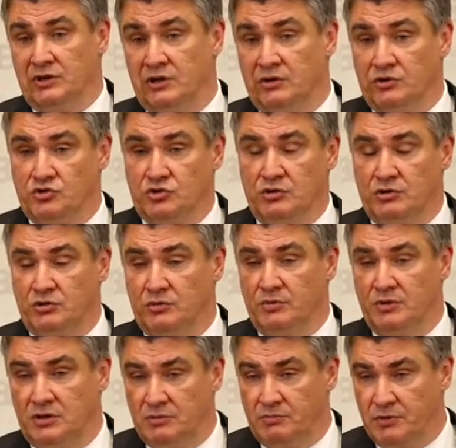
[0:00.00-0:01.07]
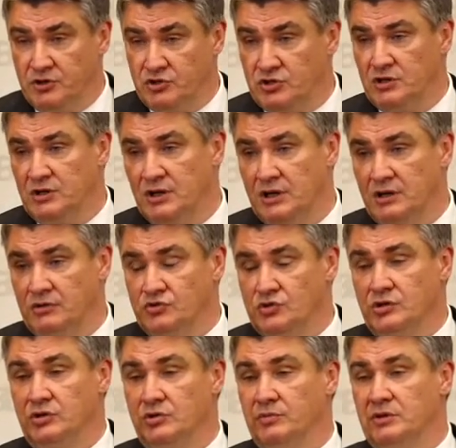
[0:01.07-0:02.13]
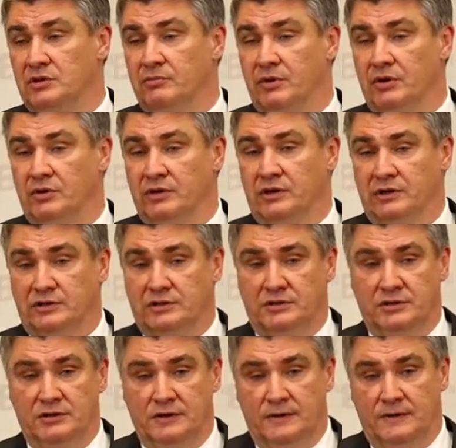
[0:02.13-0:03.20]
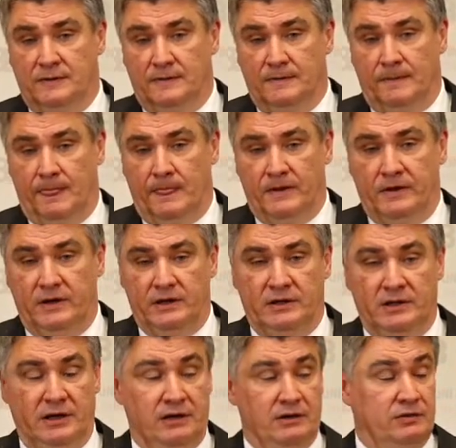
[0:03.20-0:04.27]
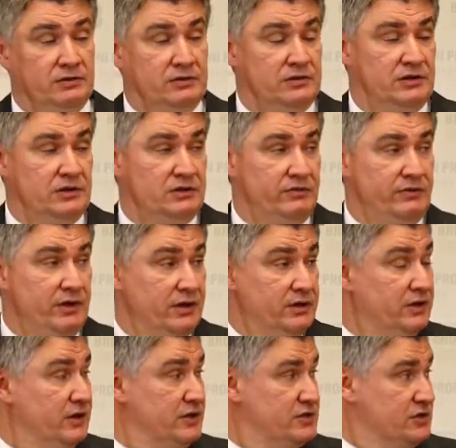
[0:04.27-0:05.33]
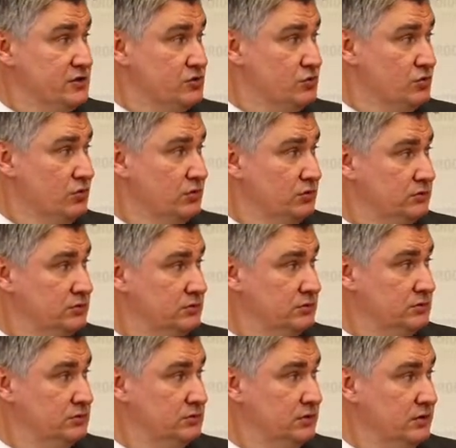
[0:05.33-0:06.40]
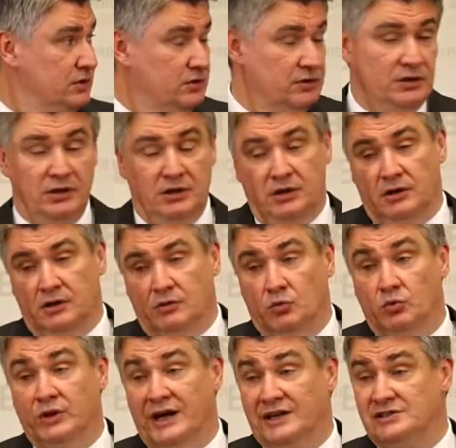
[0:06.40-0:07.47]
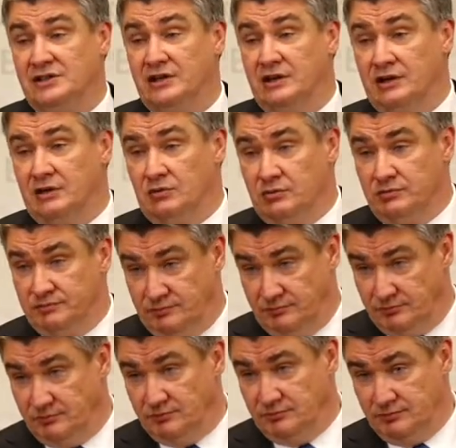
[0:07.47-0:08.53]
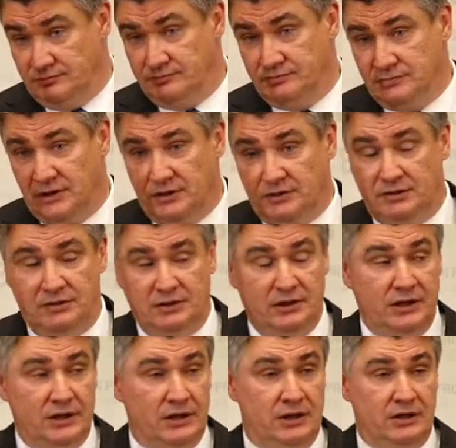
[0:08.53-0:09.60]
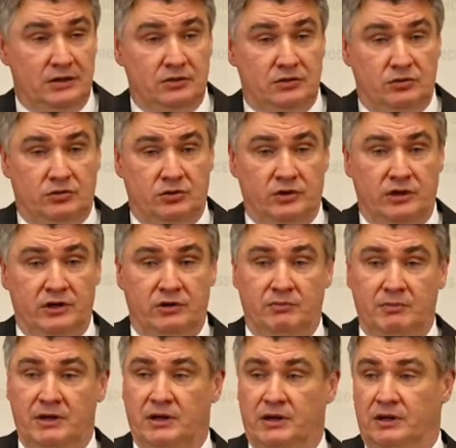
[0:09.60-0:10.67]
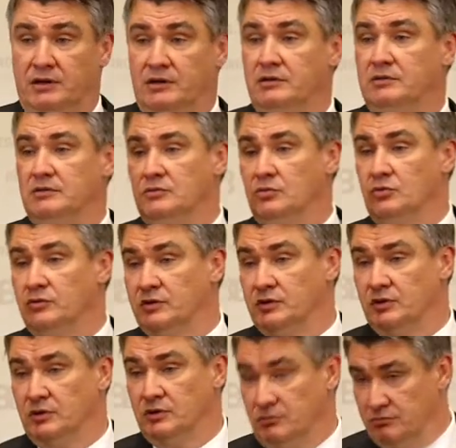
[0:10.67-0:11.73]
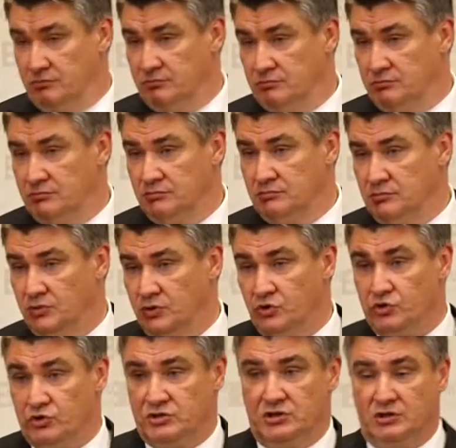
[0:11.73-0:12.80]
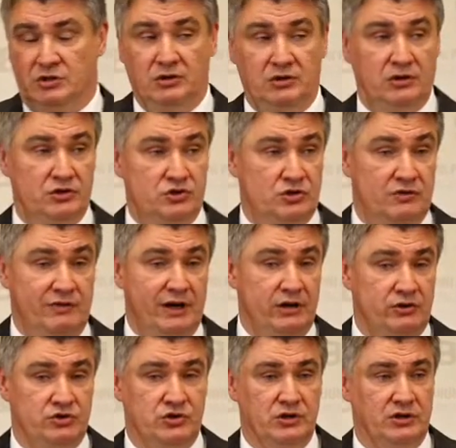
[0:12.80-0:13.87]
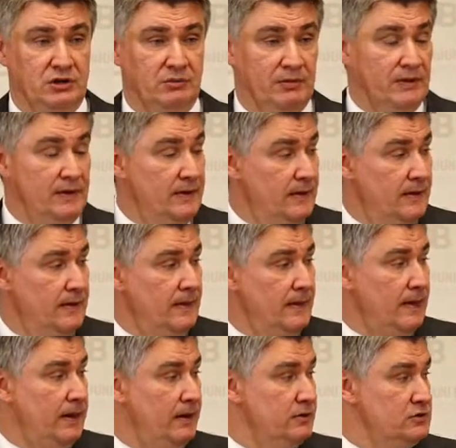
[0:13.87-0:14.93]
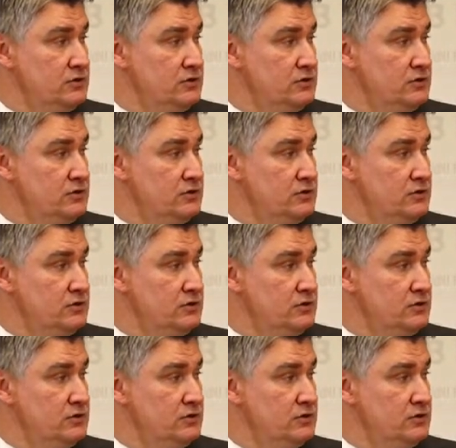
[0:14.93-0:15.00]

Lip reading: and I still don't know where the next meeting will be, in Pristina or Belgrade. In one of those capitals we will meet somewhere soon, and that would be, from my point of view,